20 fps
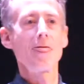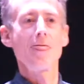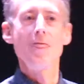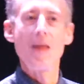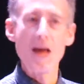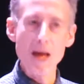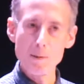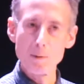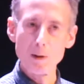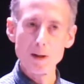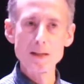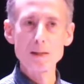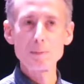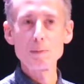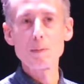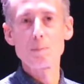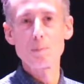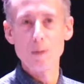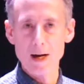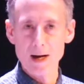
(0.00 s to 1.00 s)
they want to
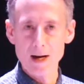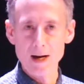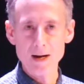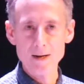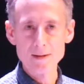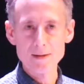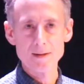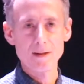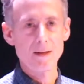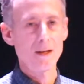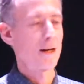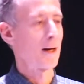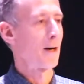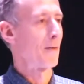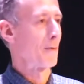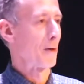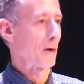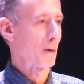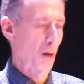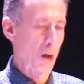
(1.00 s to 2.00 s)
be part
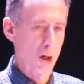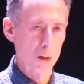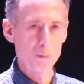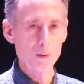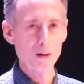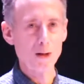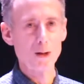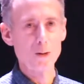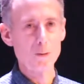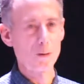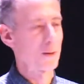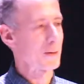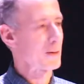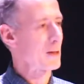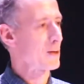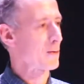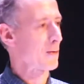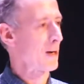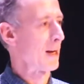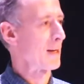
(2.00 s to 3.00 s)
of the global equality
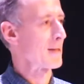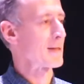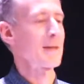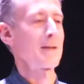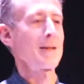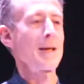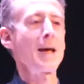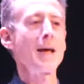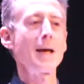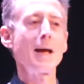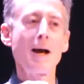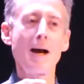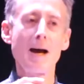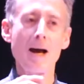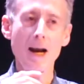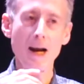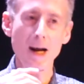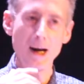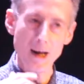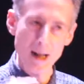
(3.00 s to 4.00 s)
trend. So they
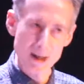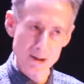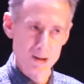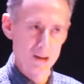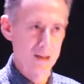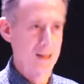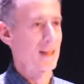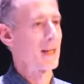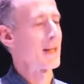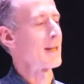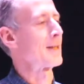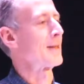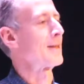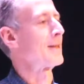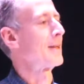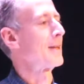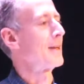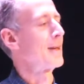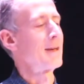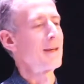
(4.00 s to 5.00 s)
legislated
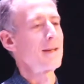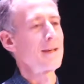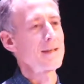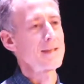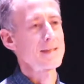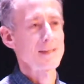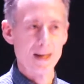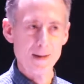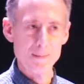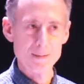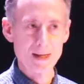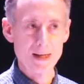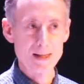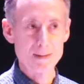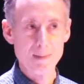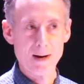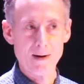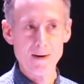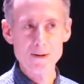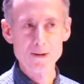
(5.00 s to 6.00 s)
same-sex
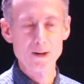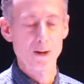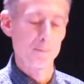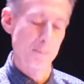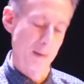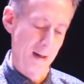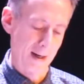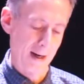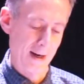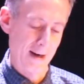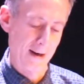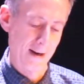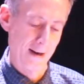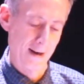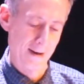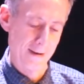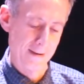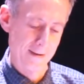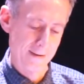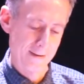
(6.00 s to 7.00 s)
marriage on Pitcairn
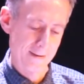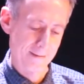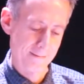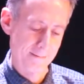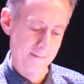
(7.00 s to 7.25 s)
Island.